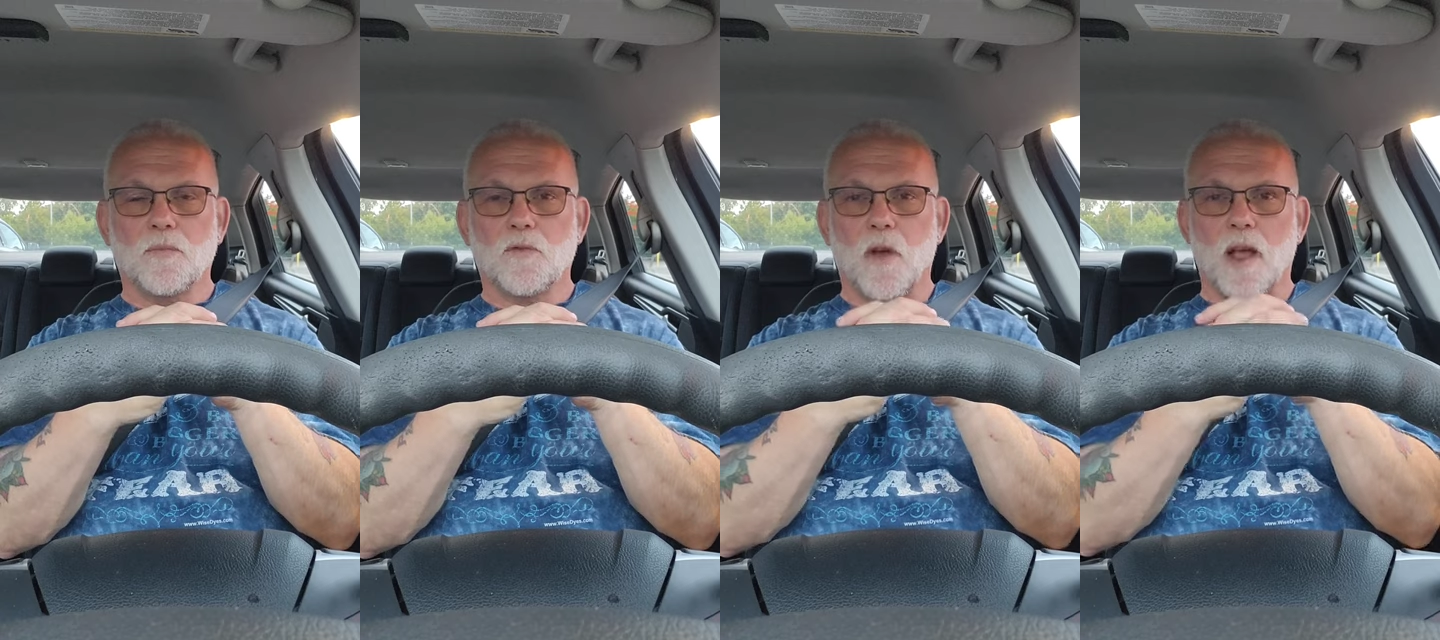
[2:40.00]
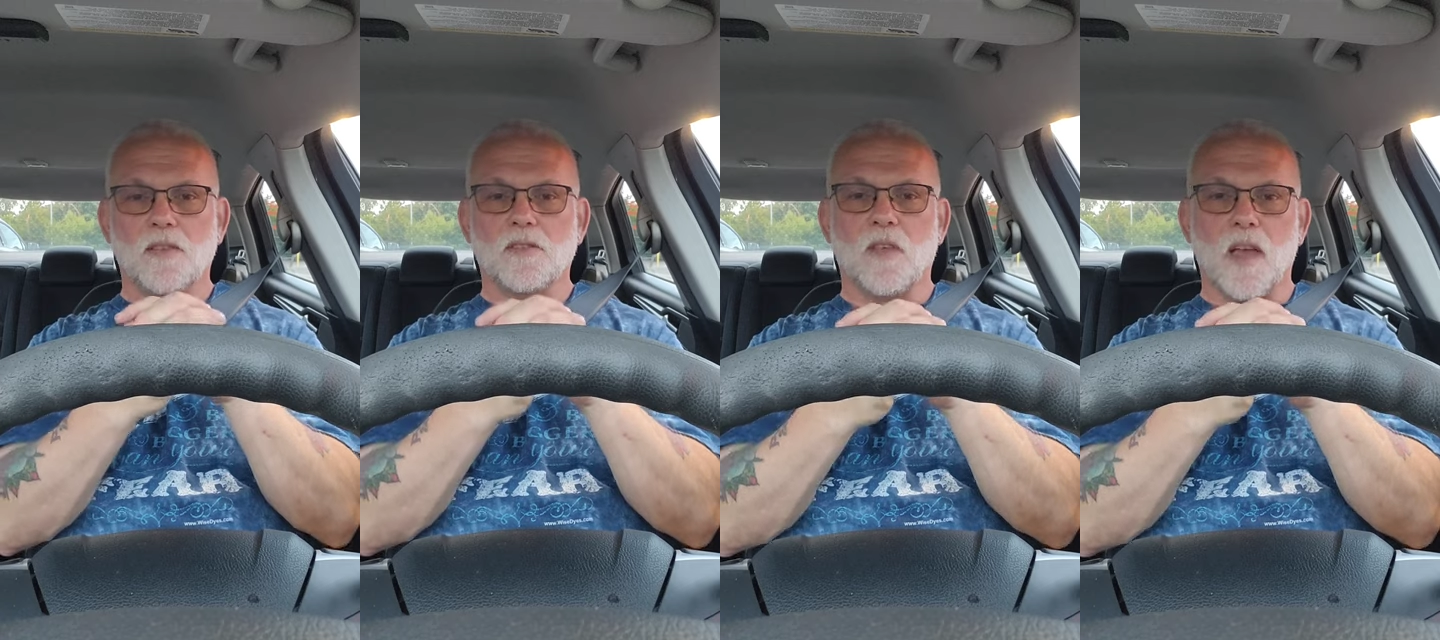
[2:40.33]

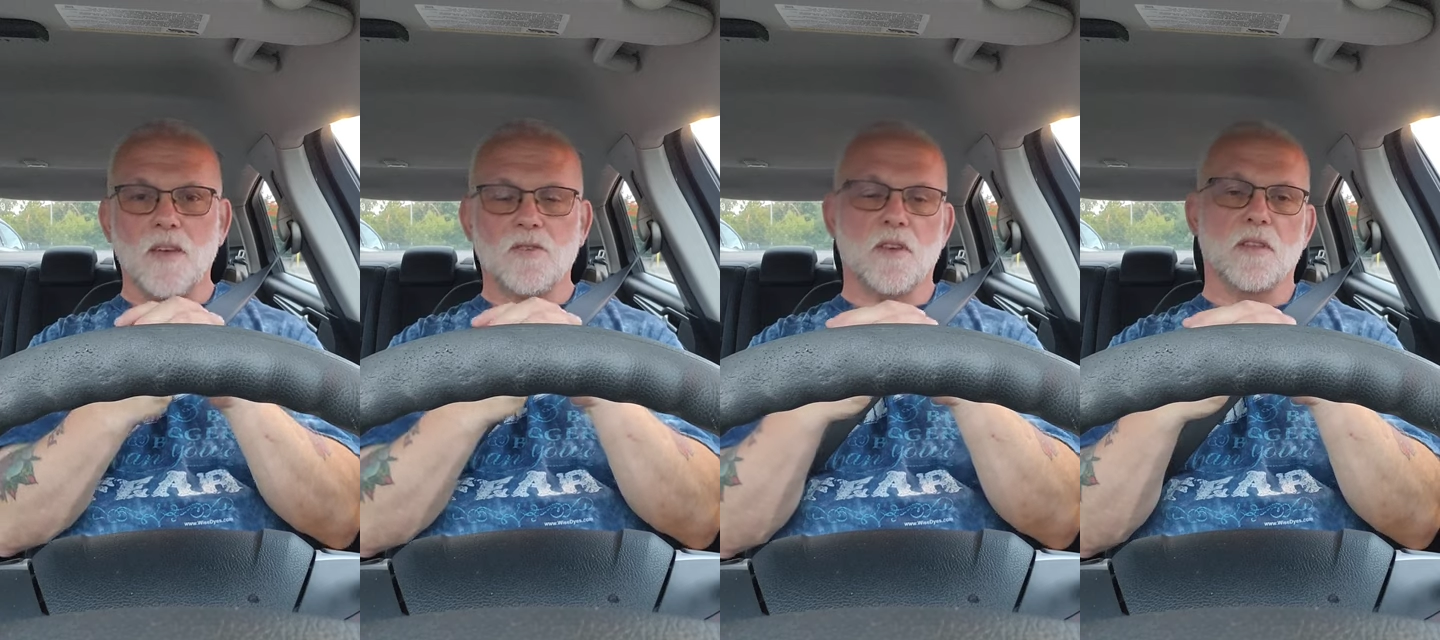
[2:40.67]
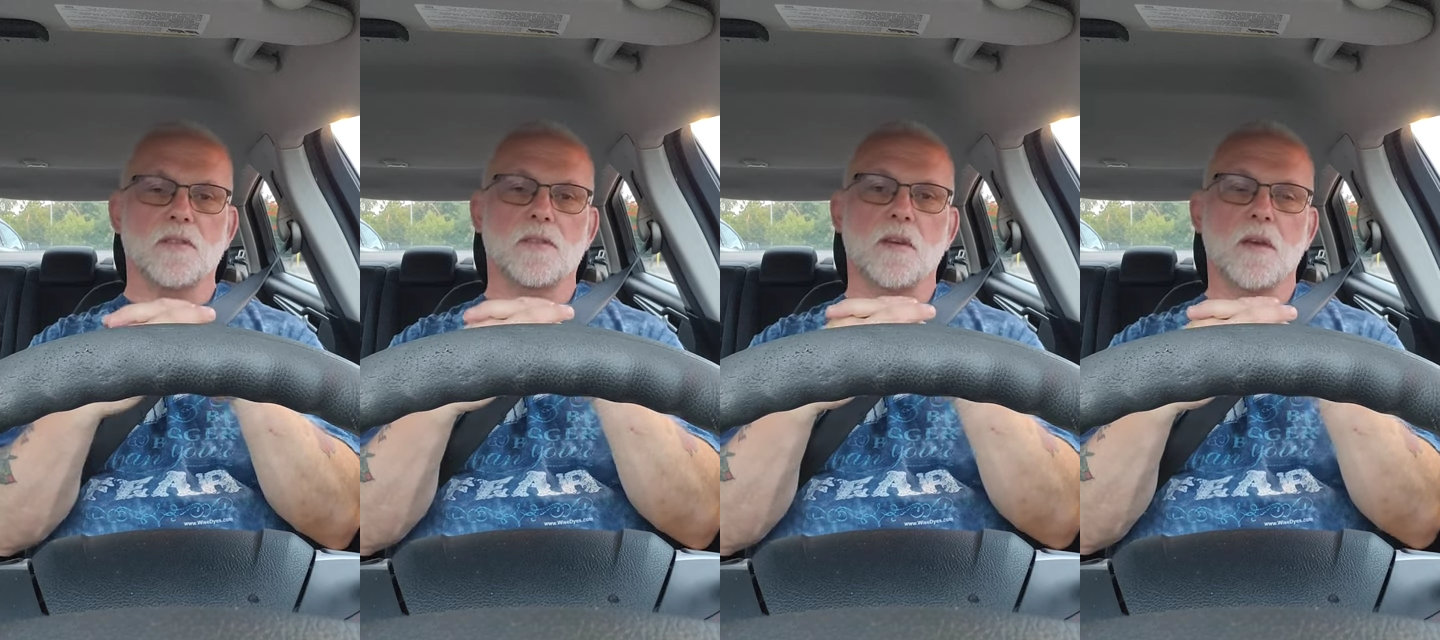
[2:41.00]

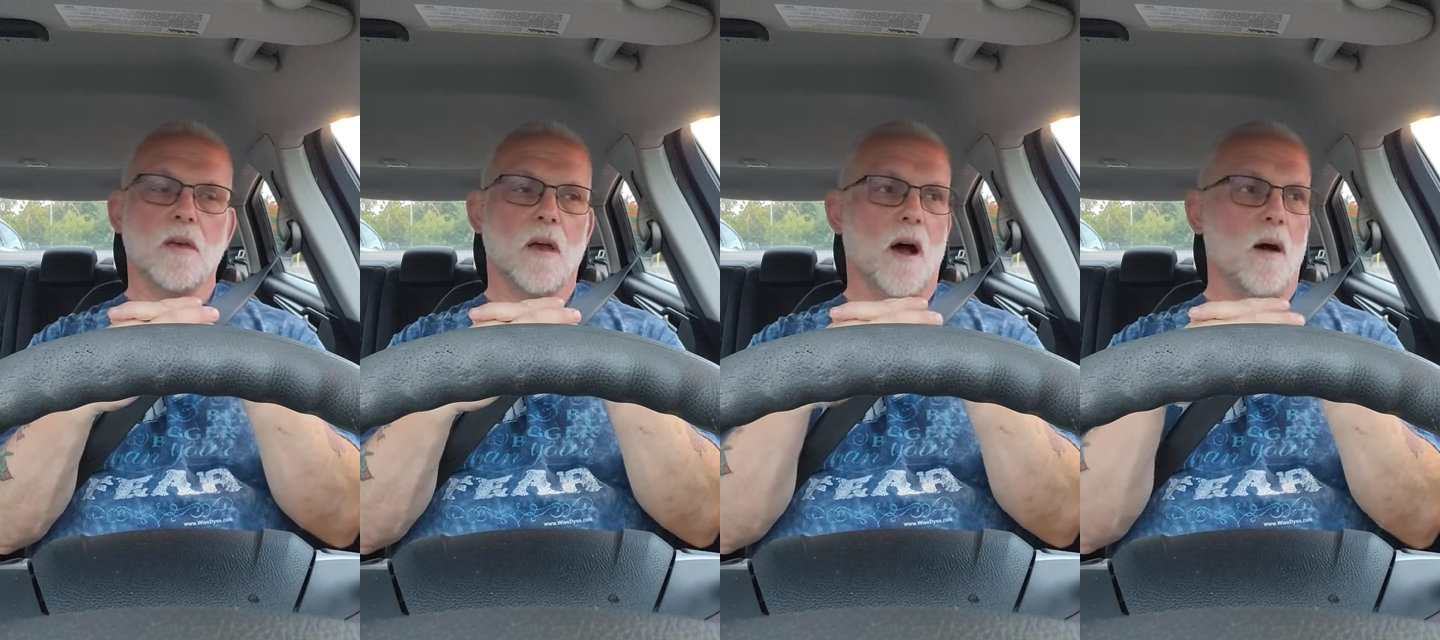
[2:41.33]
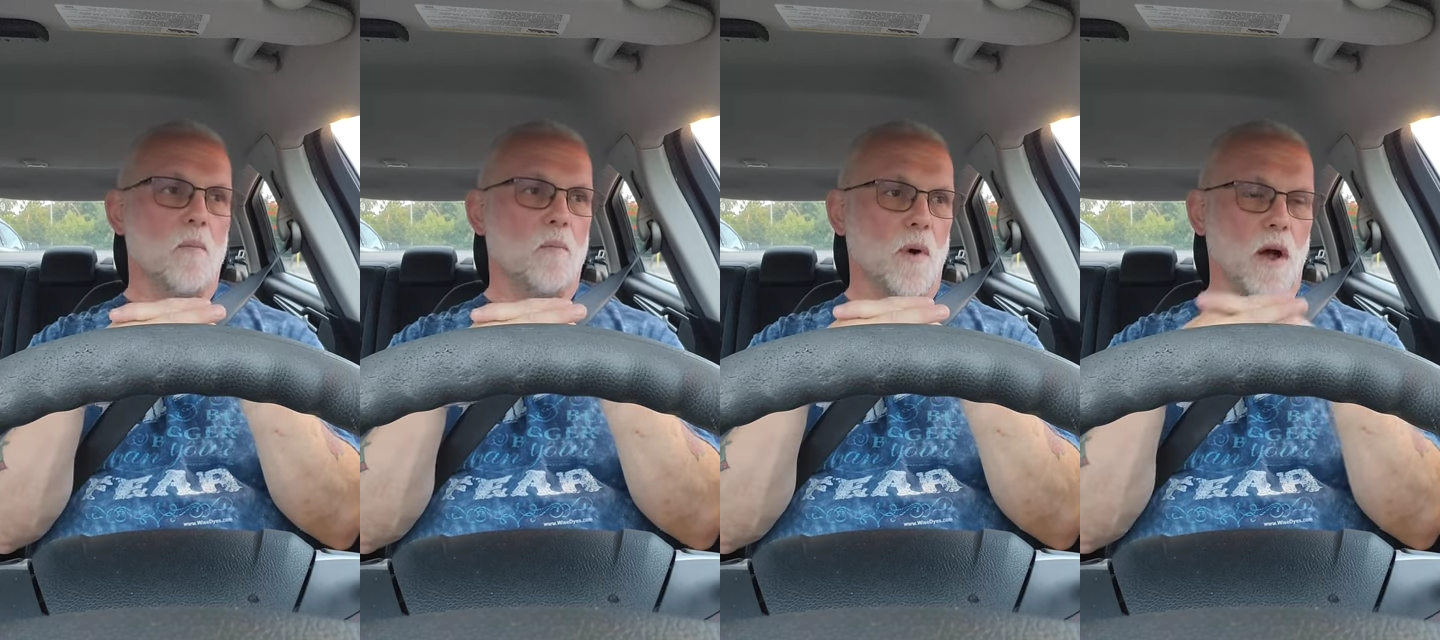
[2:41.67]
translations,
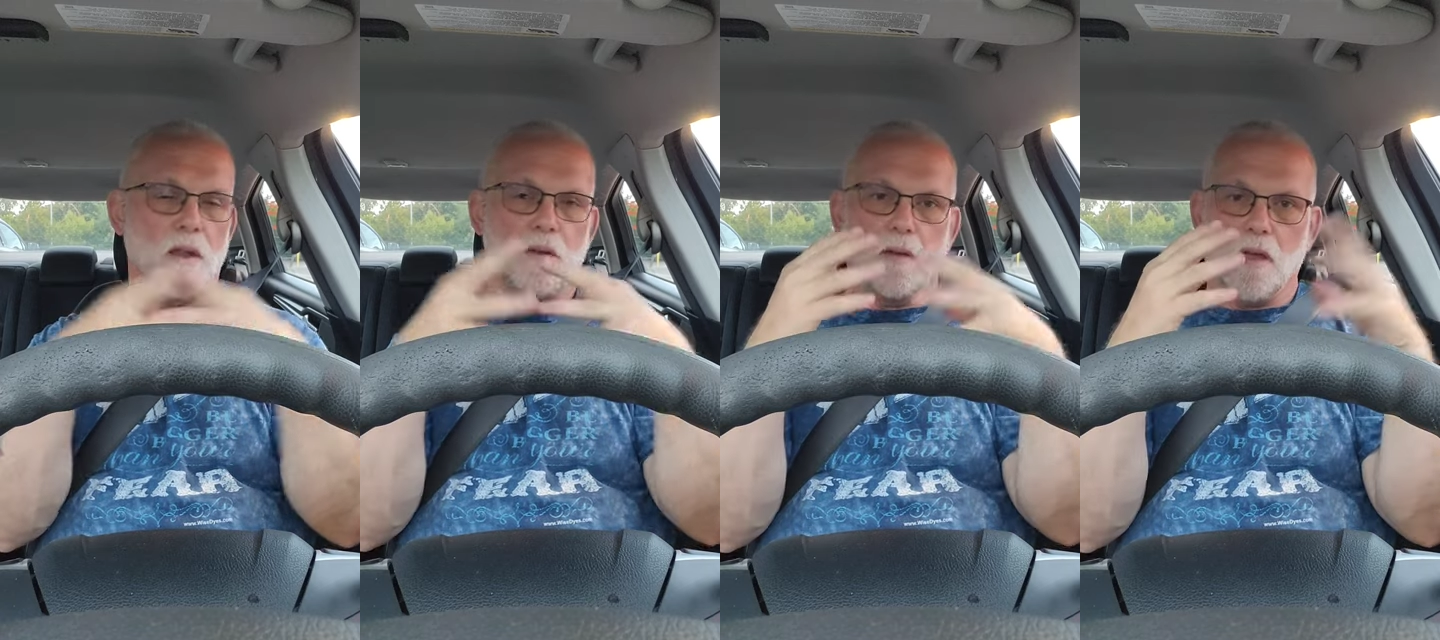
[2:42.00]
but